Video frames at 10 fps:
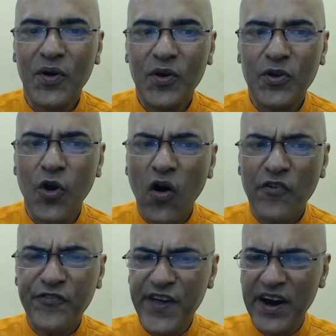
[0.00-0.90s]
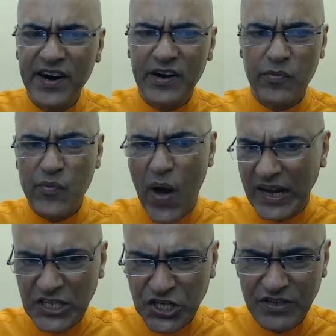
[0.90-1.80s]
Your fear
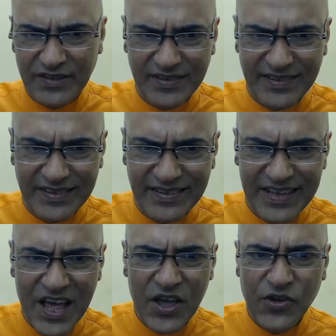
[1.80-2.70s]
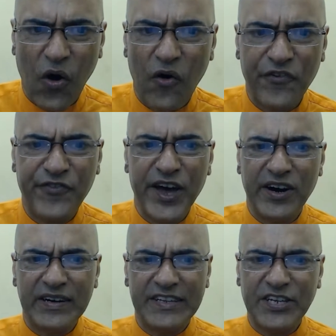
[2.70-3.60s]
vanishes. Your
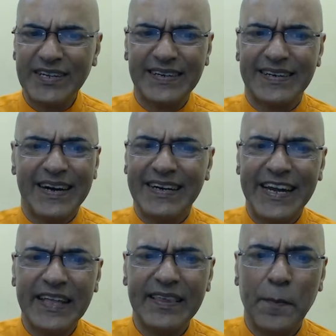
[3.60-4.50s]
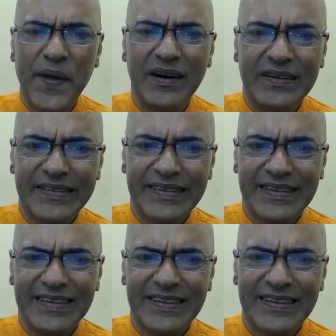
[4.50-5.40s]
fear just
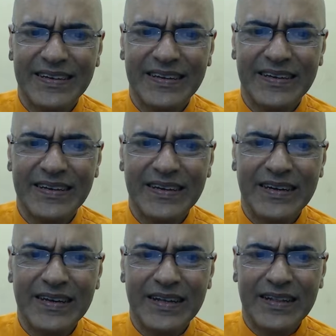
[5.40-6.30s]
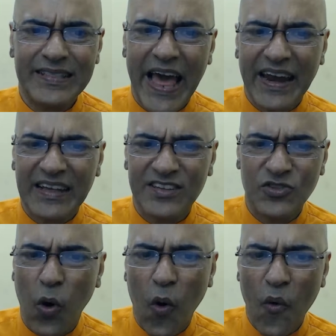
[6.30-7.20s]
disappears. There is
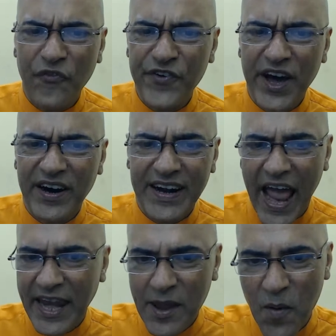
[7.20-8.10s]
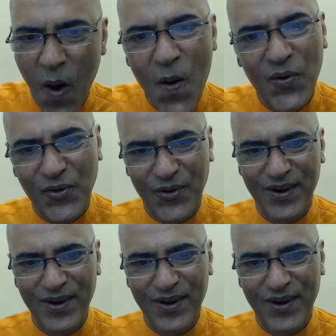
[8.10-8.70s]
no fear anymore.